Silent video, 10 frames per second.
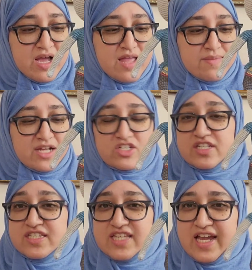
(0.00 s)
I'm
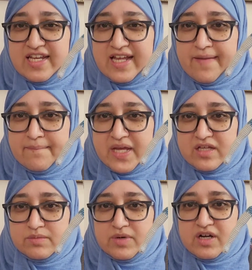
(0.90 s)
actually designing a
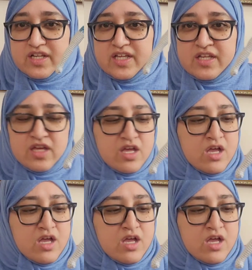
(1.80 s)
male body.